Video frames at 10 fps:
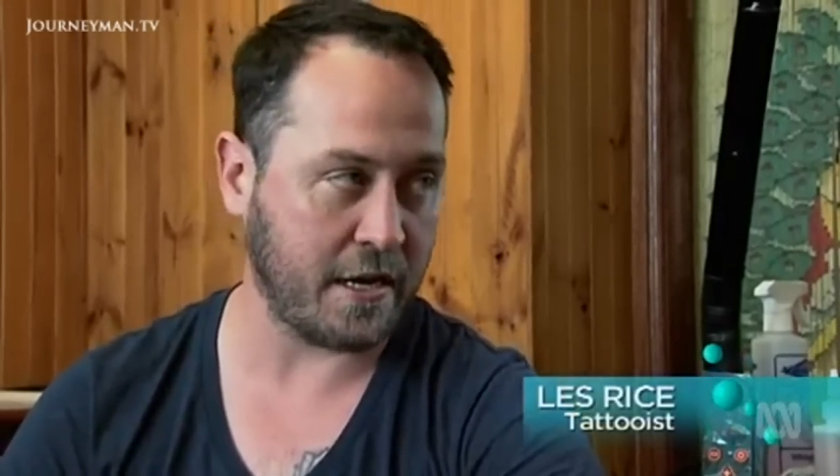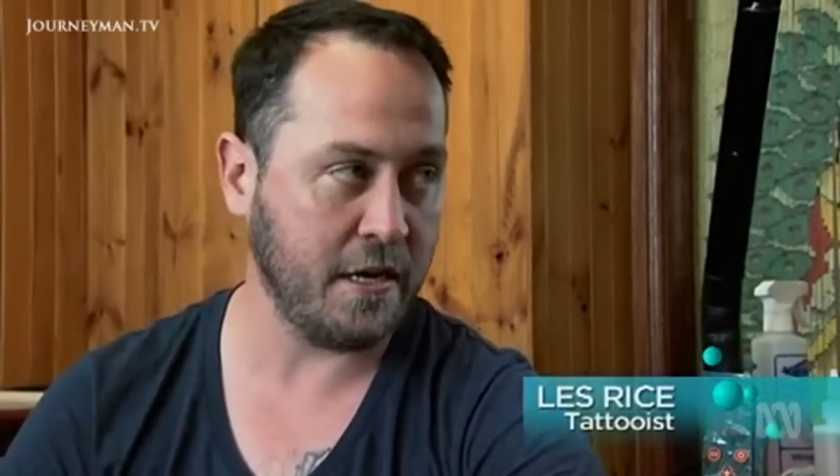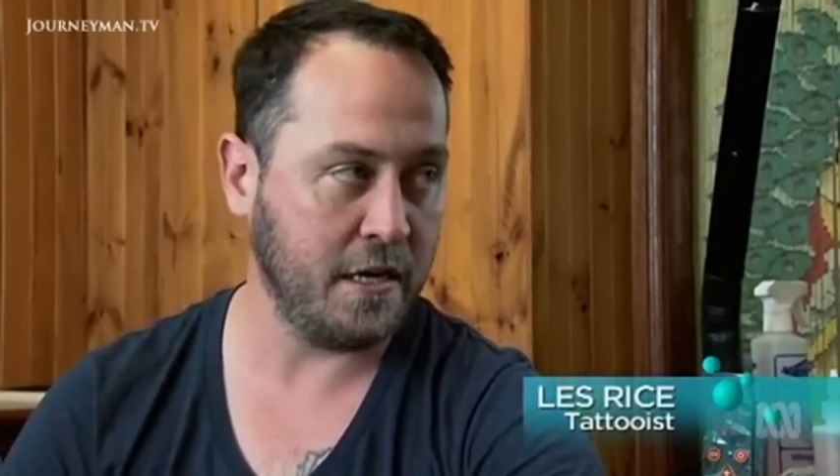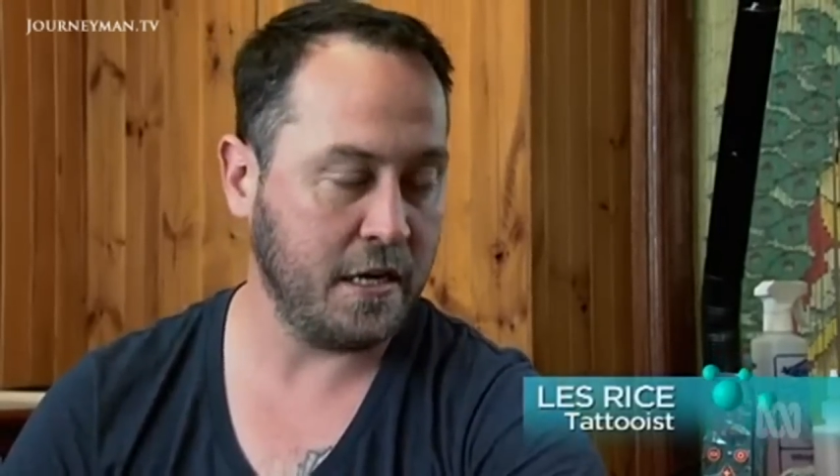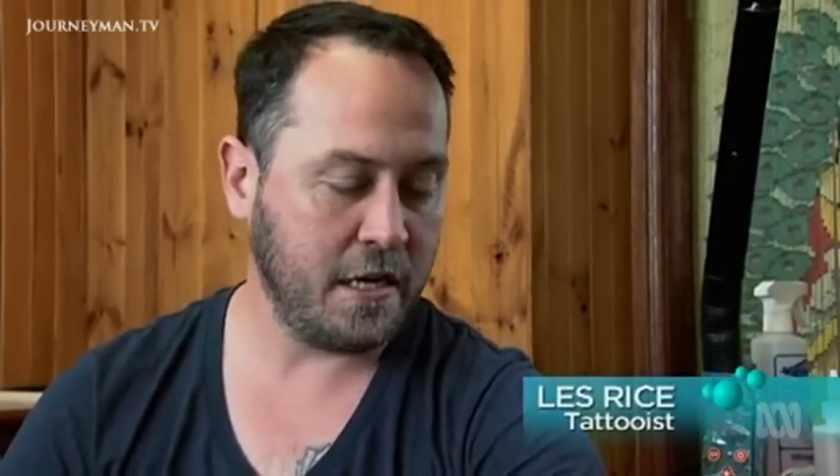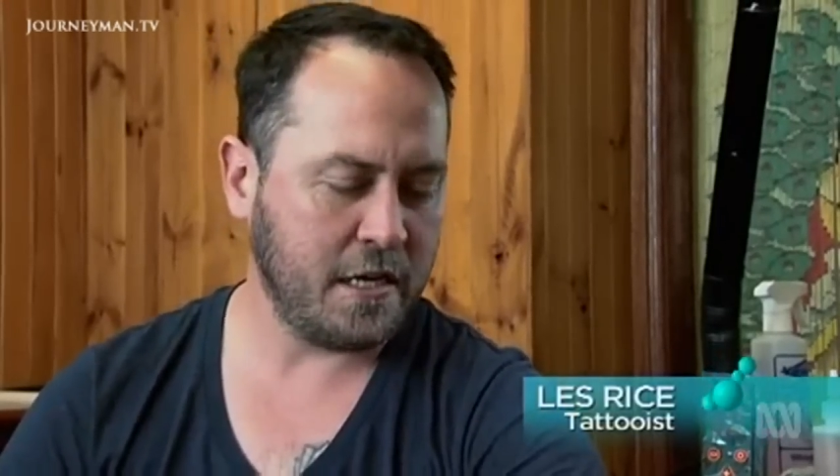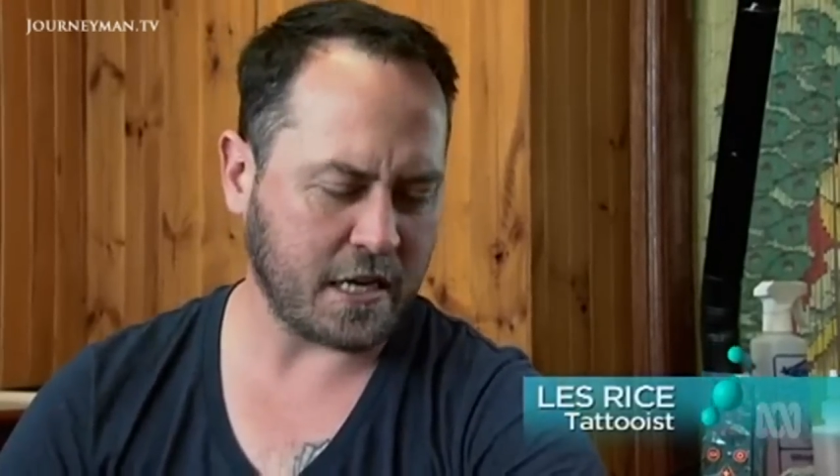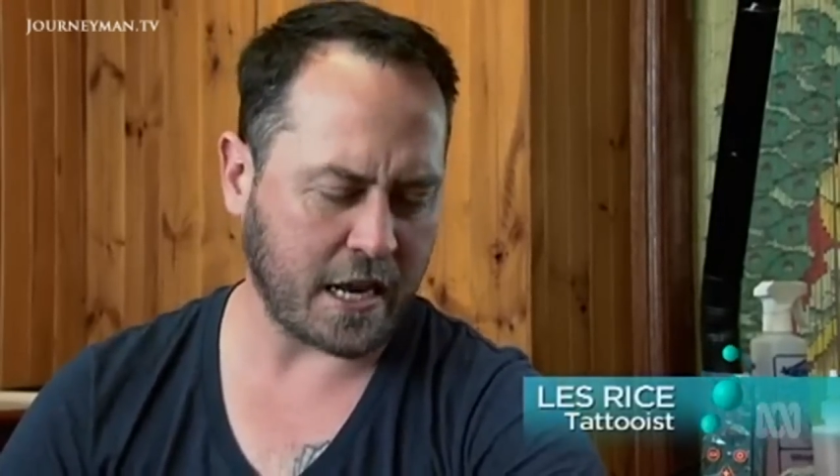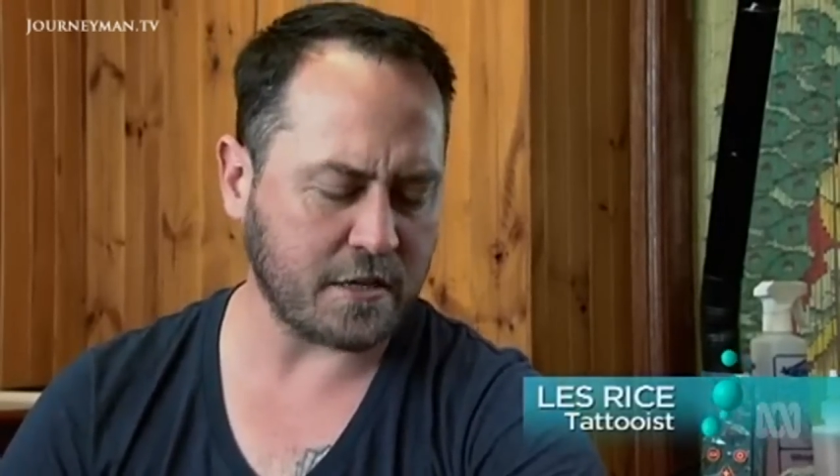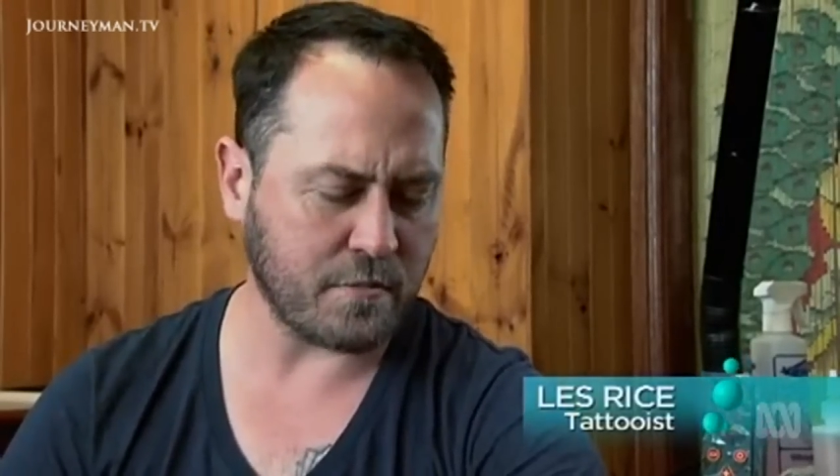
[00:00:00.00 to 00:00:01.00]
So
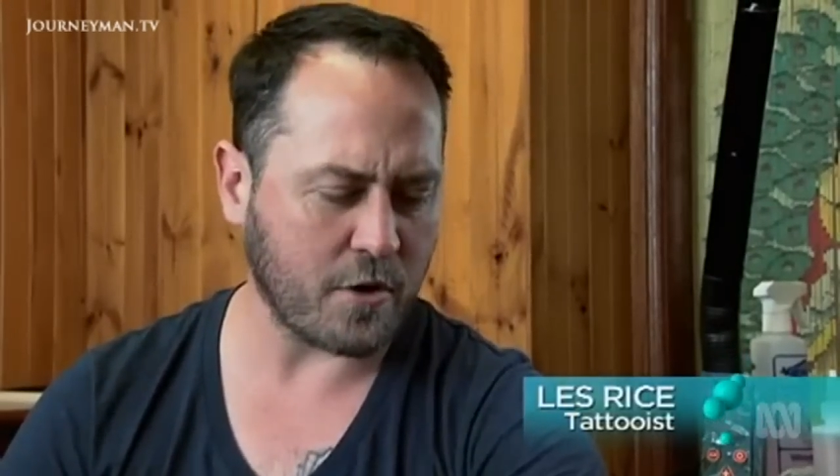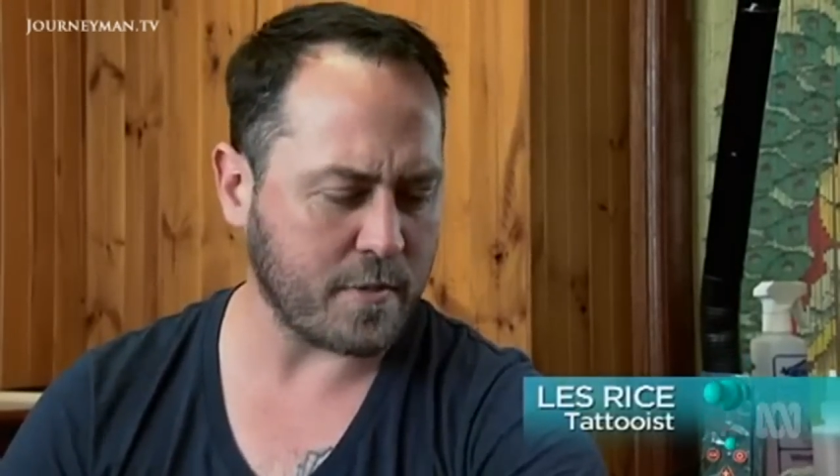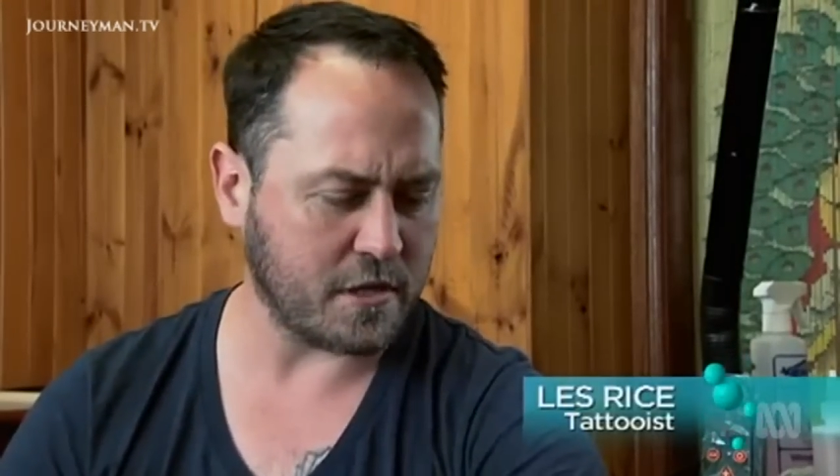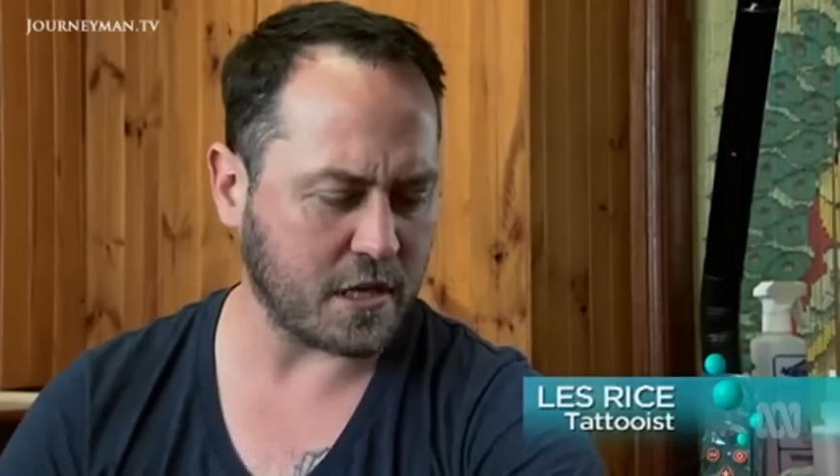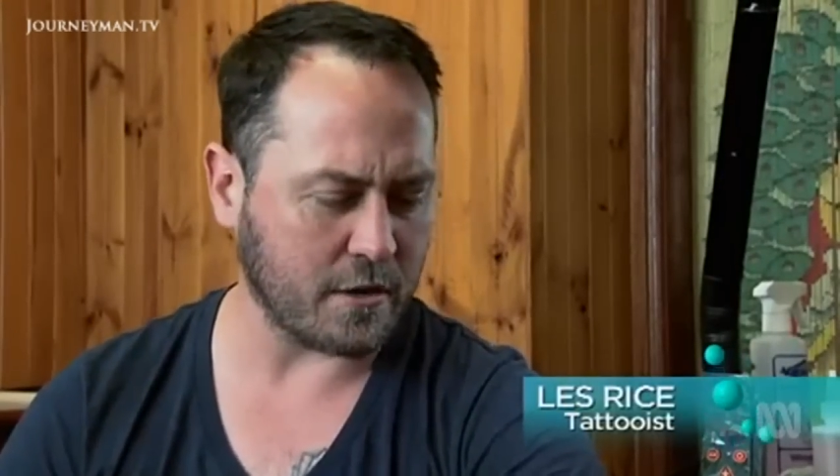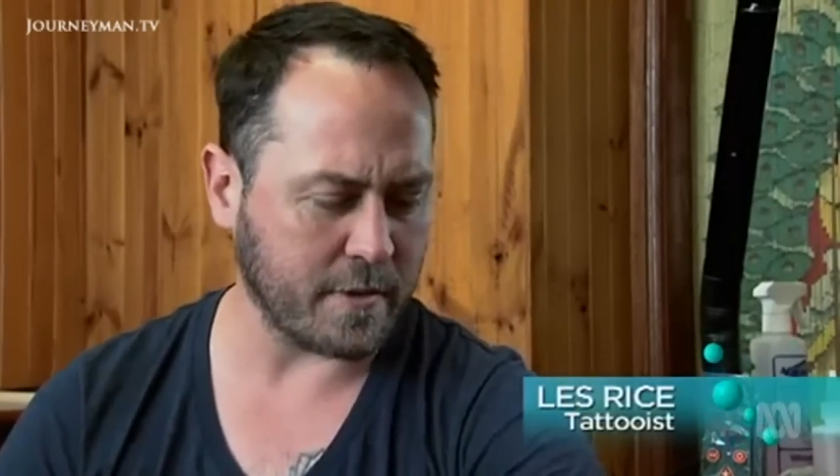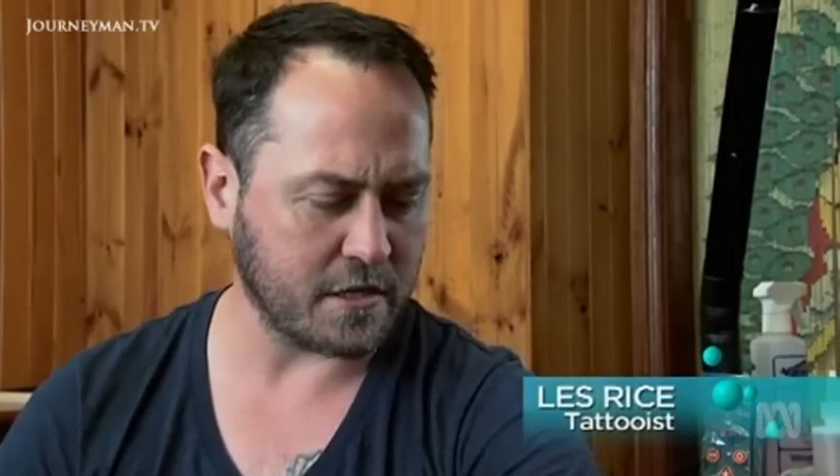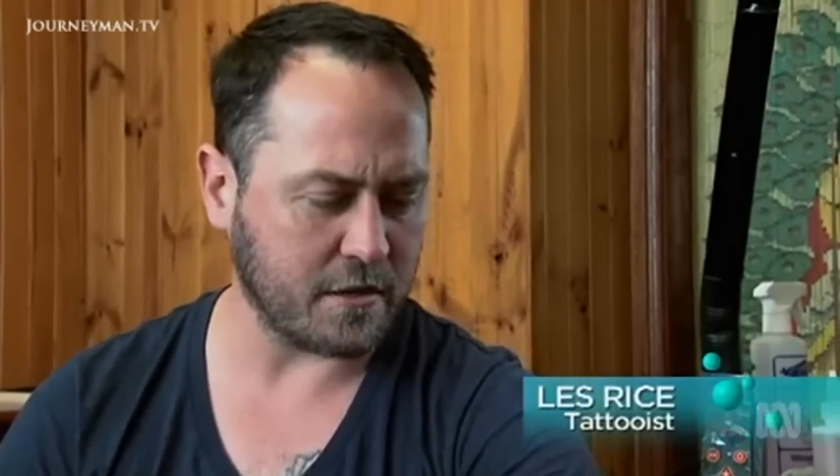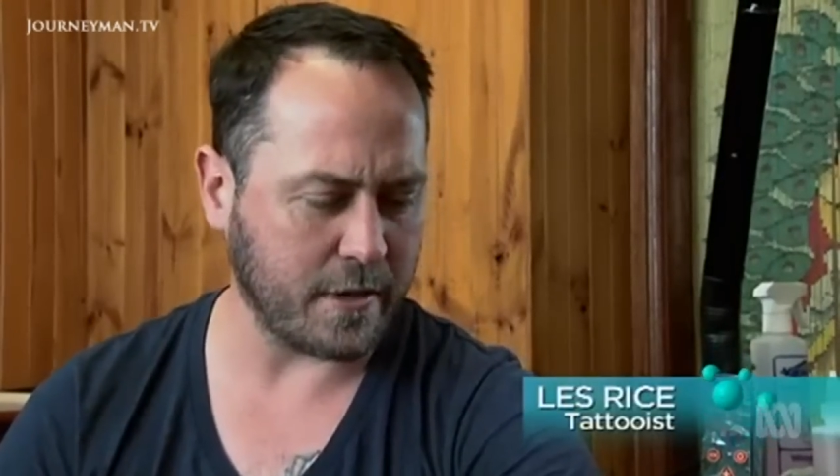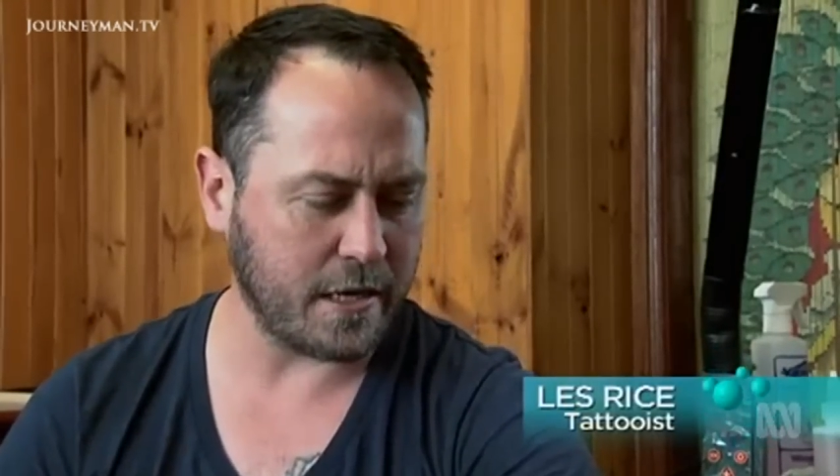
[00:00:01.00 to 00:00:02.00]
it has moments, though, I
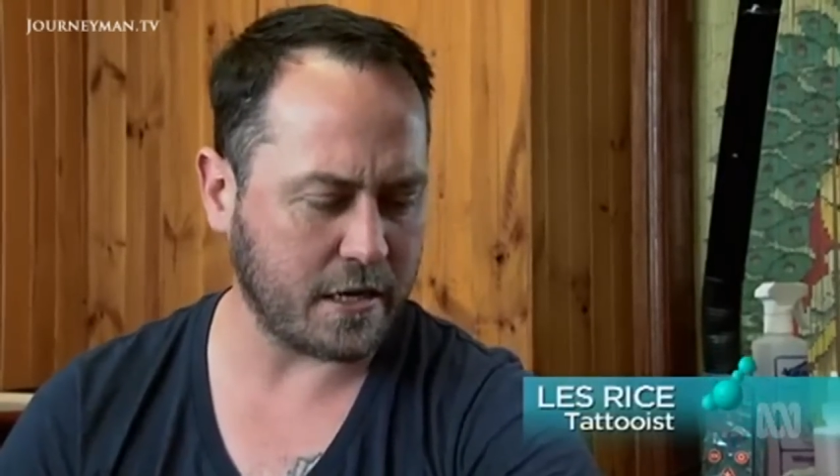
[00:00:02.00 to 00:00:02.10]
must admit.